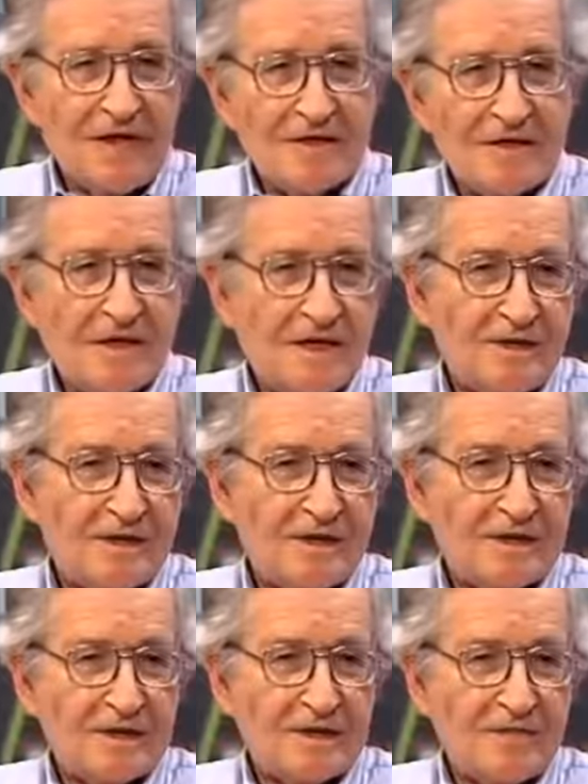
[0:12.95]

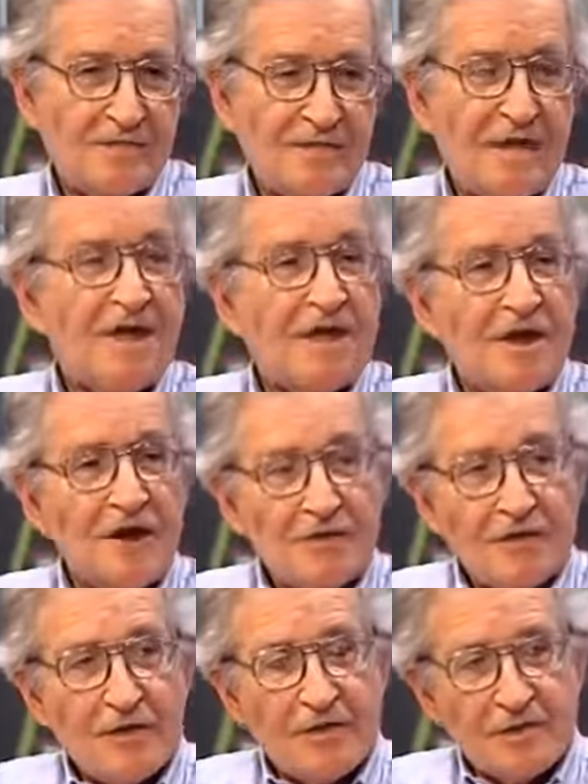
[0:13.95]
Eisenhower
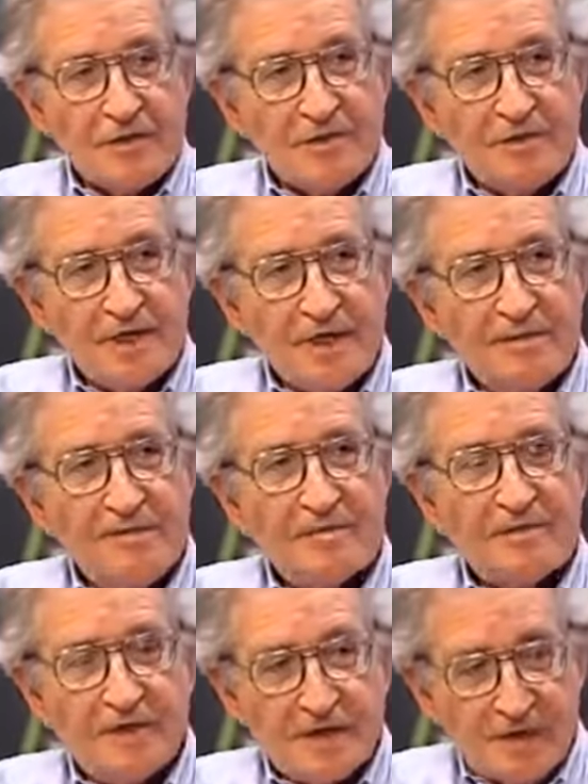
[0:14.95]
overthrew the
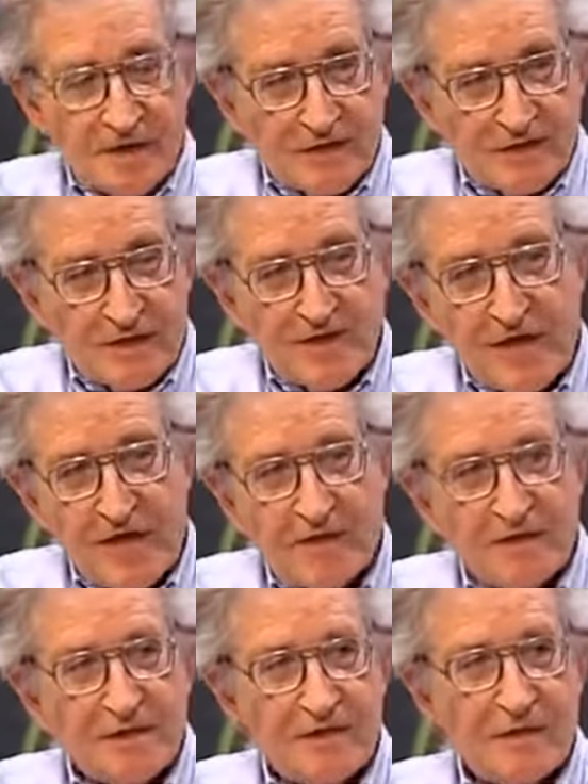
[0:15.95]
conservative
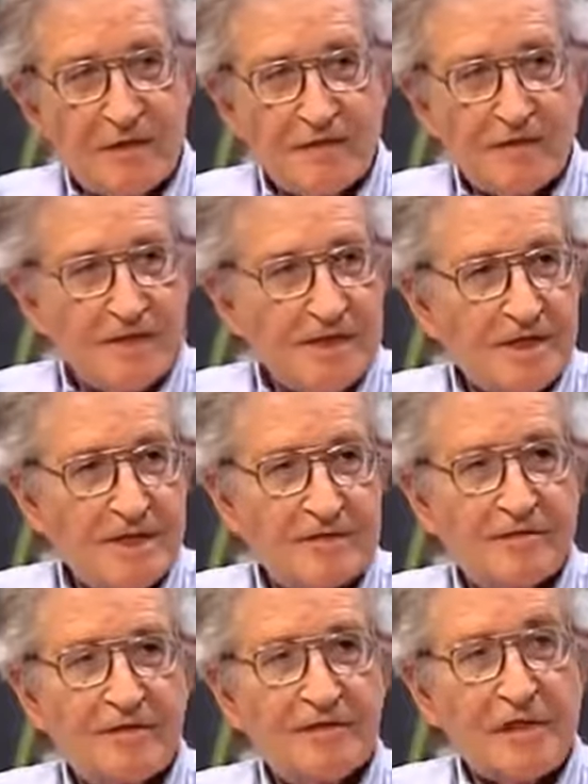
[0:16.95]
nationalist government
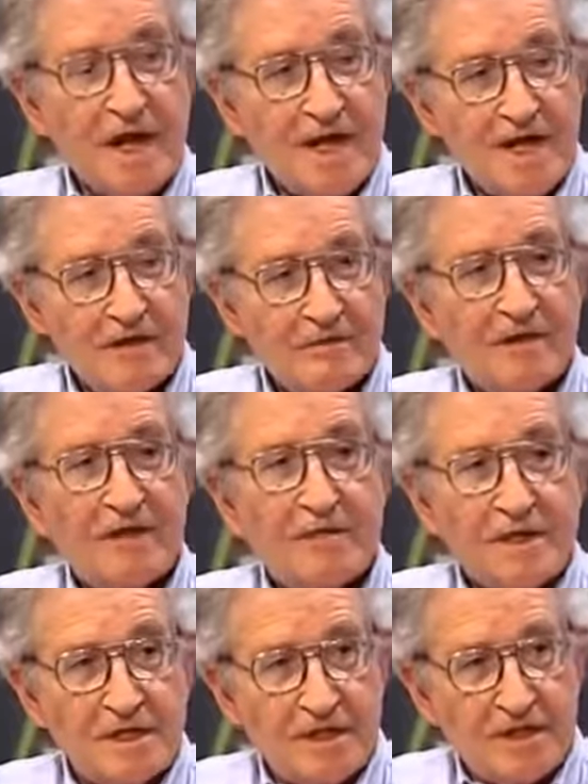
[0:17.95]
of Iran with
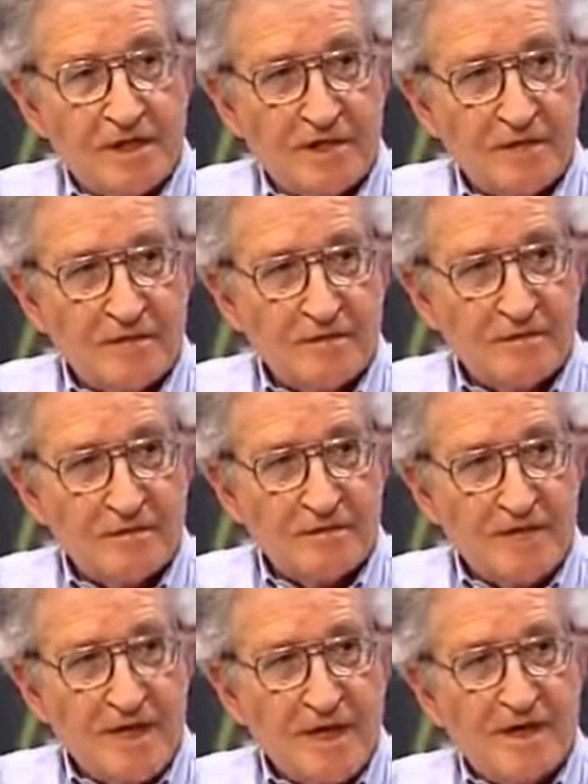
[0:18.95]
a military coup.
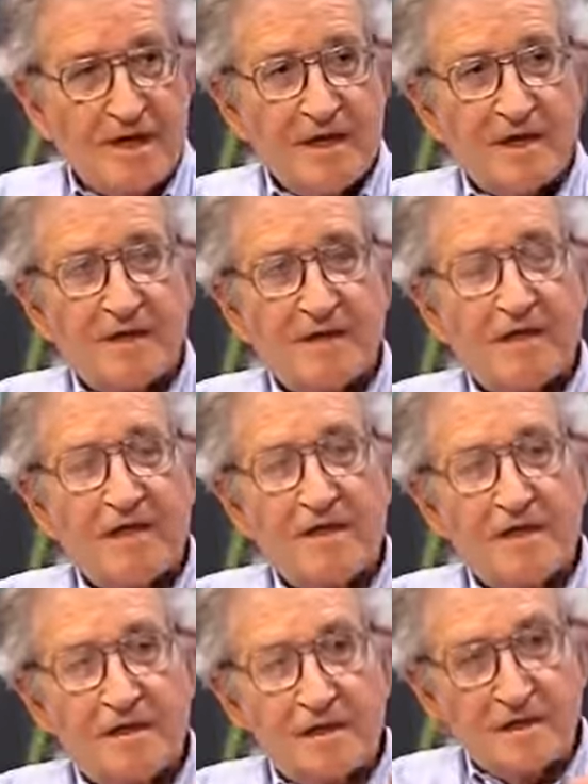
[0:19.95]

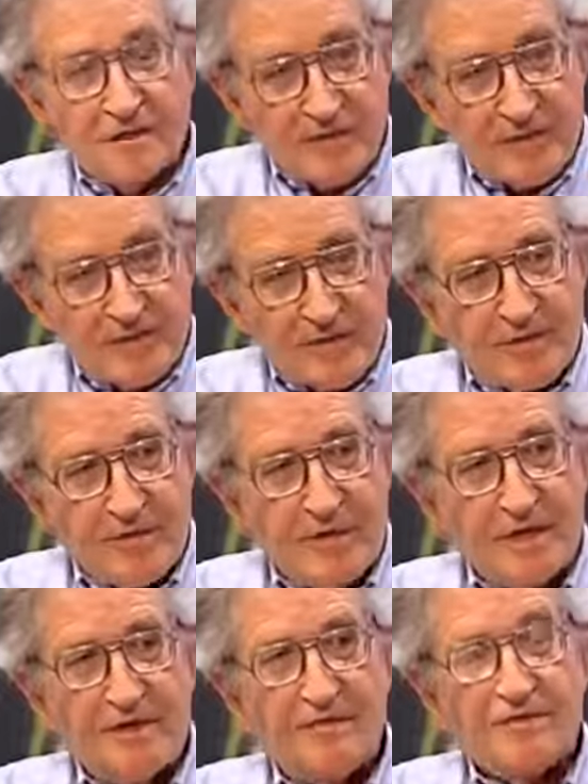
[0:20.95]
He
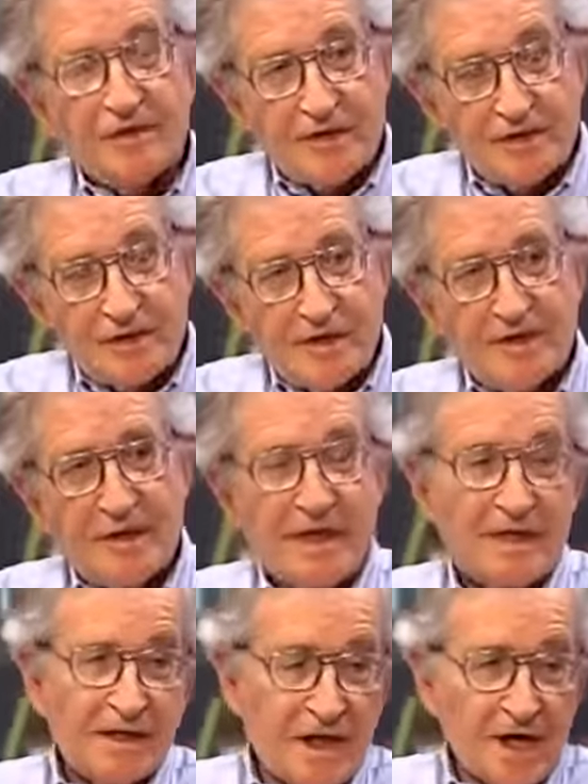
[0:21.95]
overthrew the first
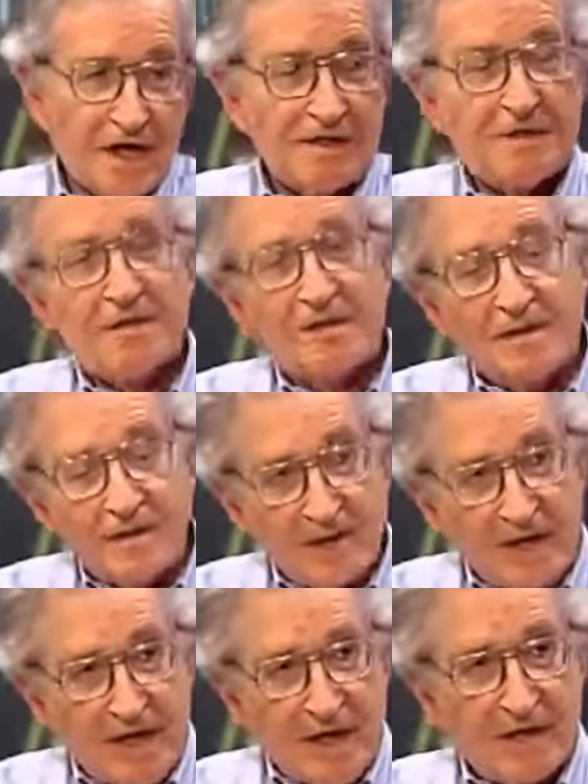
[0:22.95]
and last
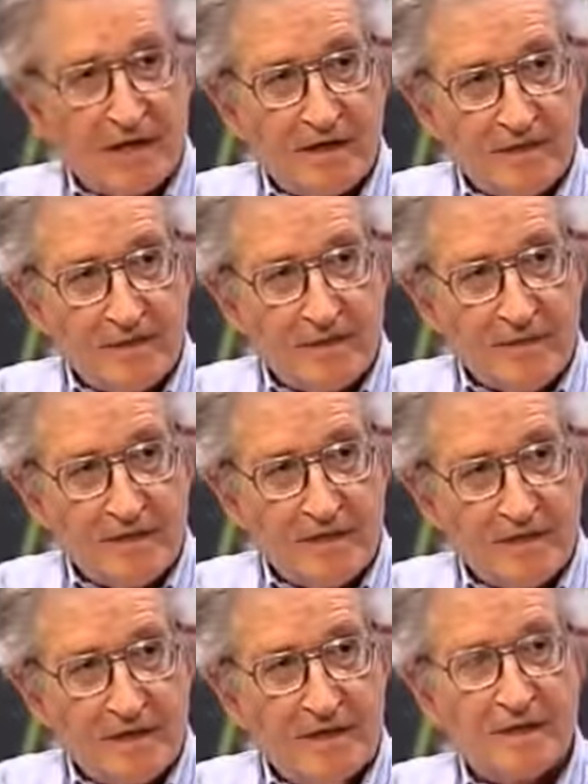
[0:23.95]
democratic
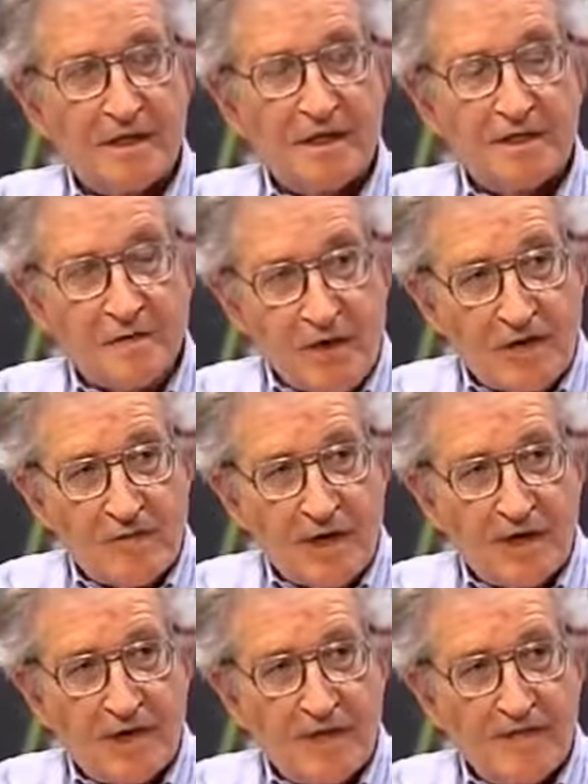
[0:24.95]
government in
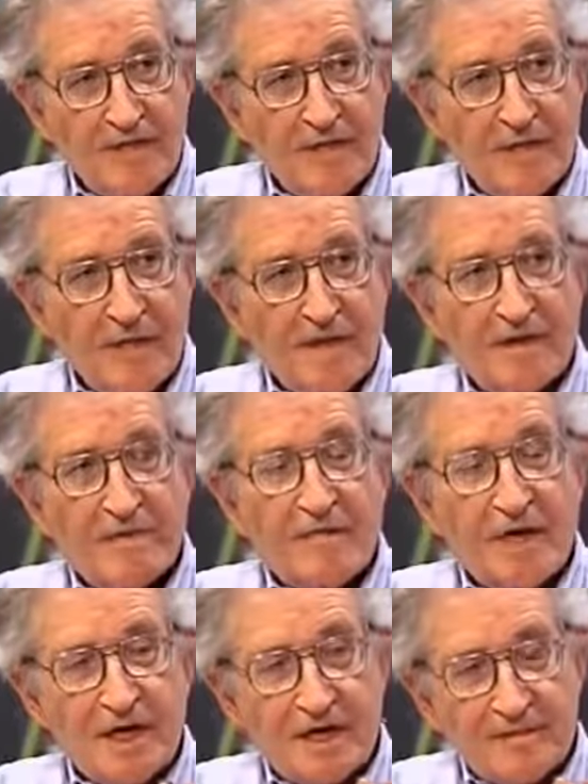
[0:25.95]
Guatemala
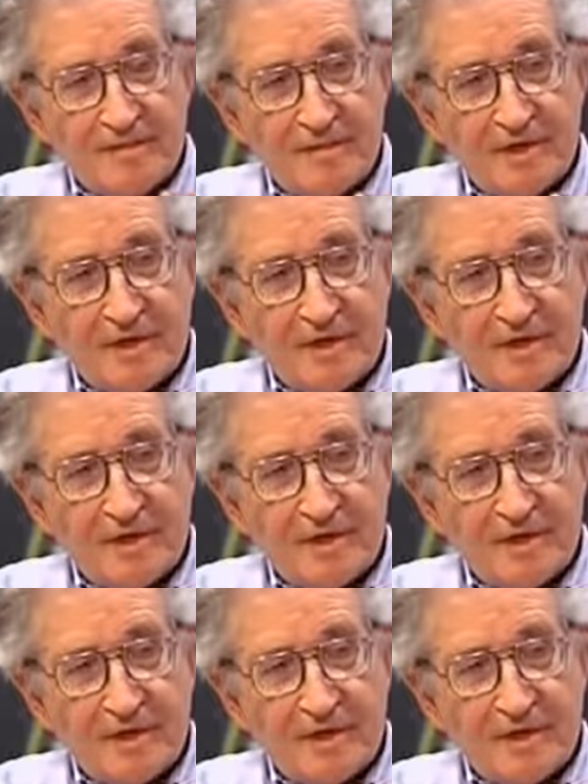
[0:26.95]
by